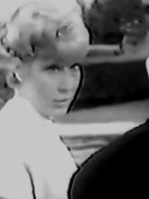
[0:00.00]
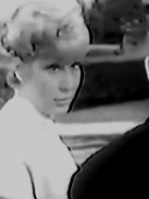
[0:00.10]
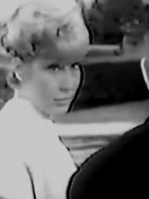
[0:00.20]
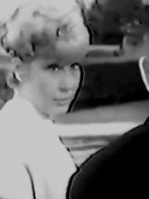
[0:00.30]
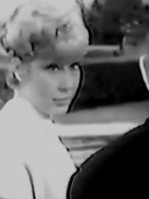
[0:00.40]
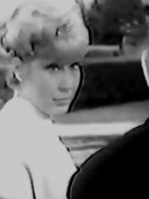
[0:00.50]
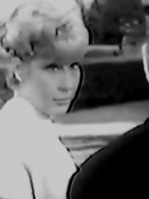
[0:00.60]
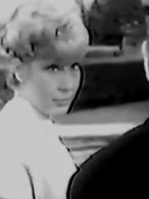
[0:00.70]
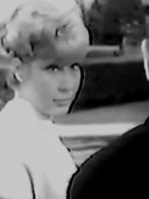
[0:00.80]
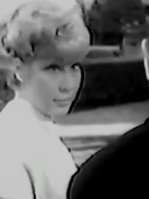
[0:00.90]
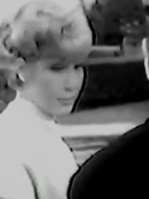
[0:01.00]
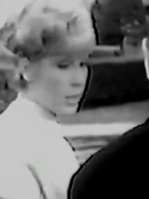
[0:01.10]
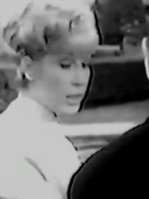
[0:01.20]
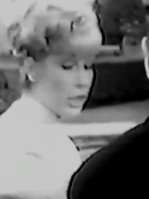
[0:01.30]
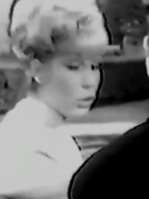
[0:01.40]
feeder.
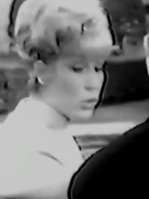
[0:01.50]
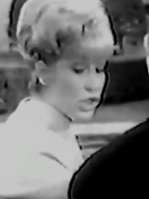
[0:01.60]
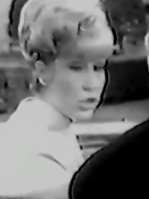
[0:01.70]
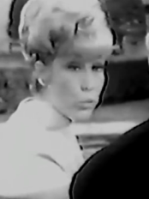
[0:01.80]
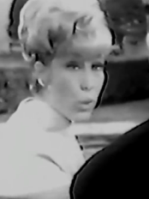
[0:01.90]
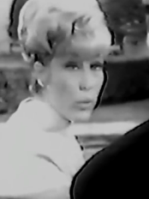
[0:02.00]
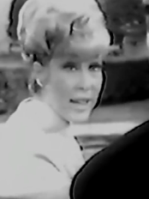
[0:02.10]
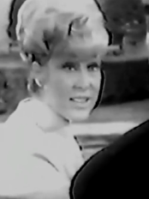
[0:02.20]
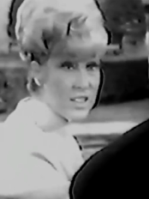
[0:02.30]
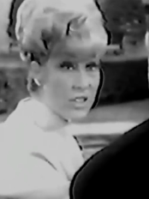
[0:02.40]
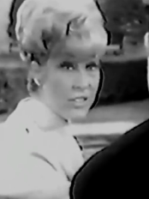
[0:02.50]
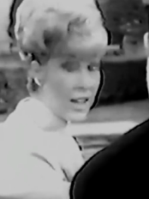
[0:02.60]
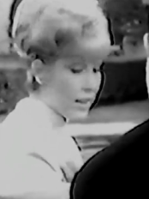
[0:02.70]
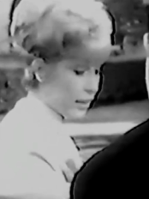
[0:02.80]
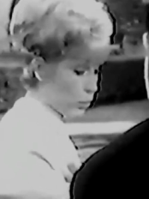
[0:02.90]
You don't just throw that stuff
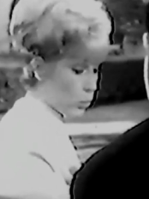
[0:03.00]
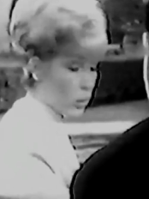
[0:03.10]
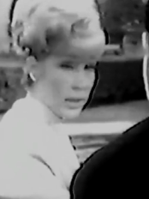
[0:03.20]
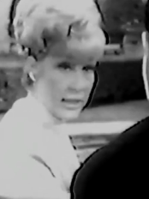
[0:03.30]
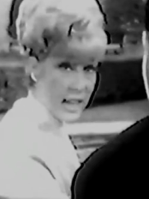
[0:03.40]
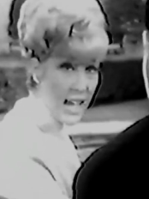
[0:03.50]
out like you're rolling